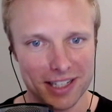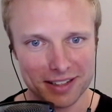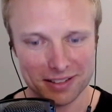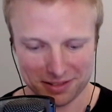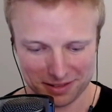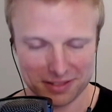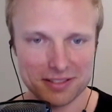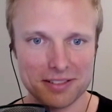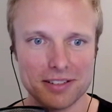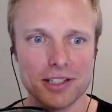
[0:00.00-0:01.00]
that
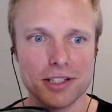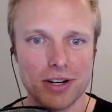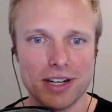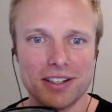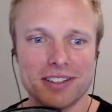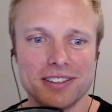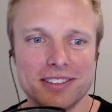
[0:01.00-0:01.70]
this trainer